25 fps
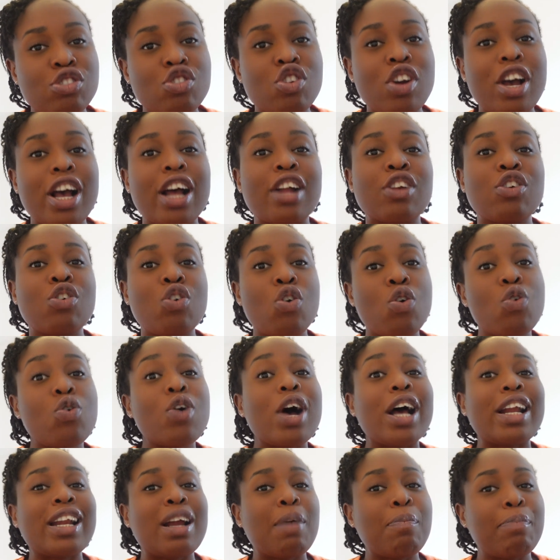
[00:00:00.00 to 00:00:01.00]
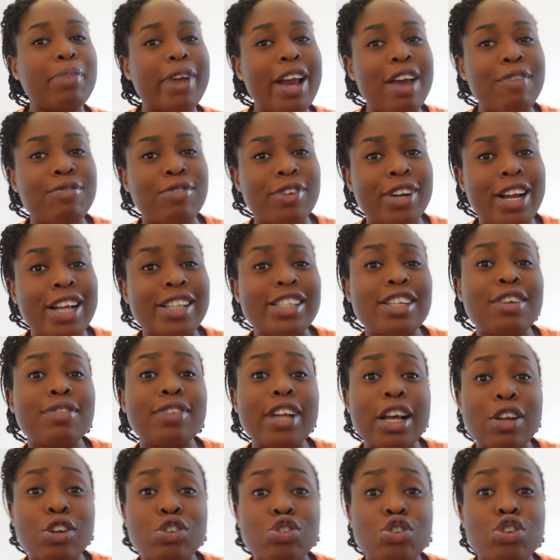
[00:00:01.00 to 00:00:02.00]
You can go and apply for that if
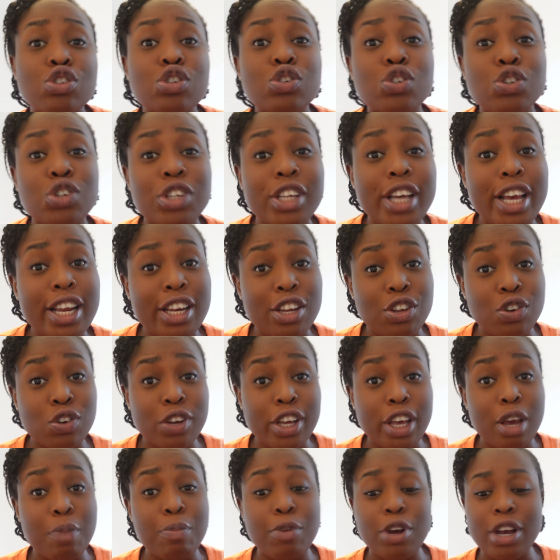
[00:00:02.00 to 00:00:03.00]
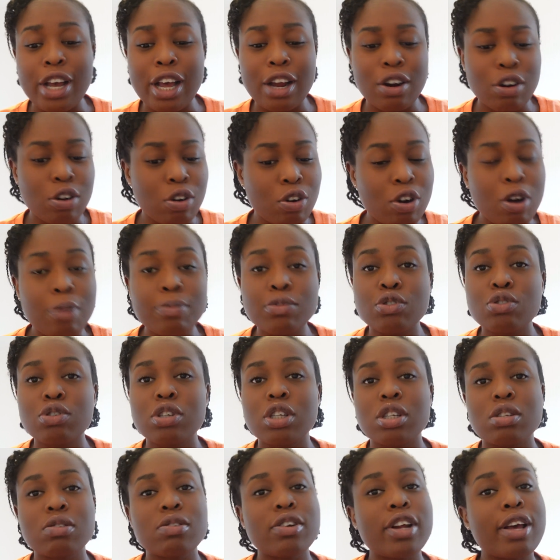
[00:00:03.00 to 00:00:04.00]
that's what you want to do here in the UK, but you cannot come through
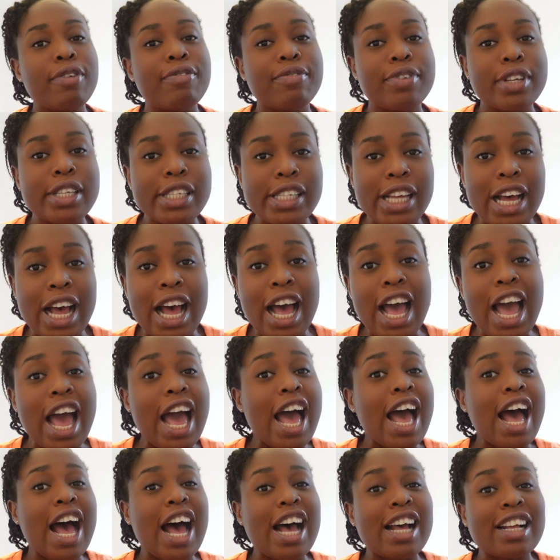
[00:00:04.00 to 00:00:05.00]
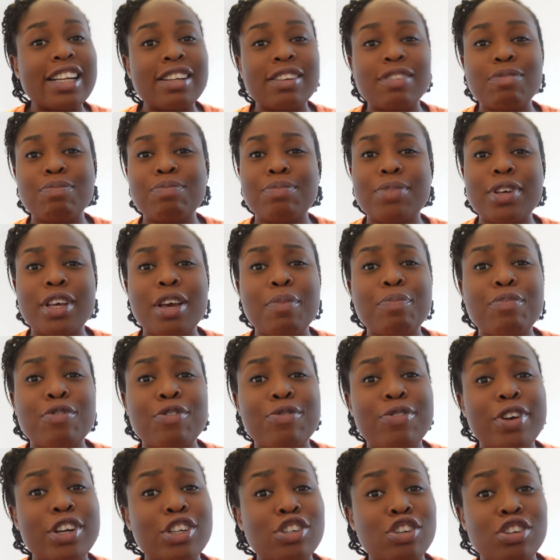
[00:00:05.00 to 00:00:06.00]
the student visa and be a
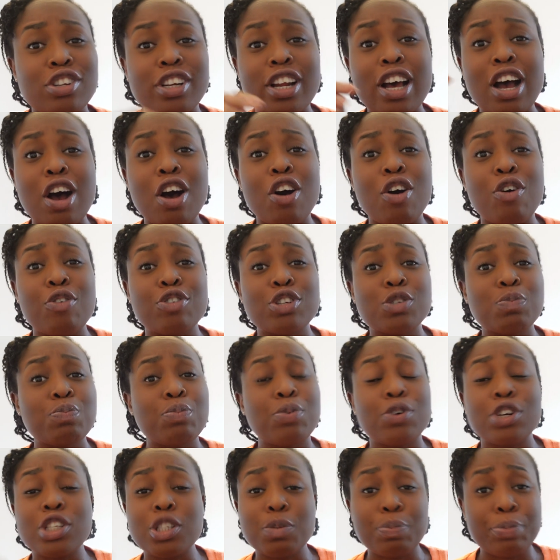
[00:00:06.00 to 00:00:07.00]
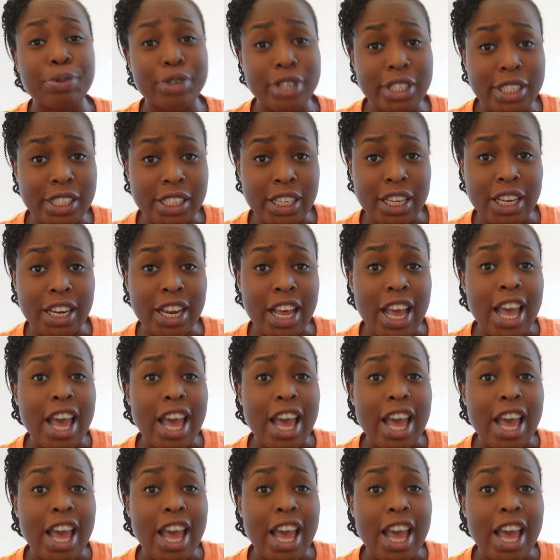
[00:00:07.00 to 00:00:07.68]
professional sports person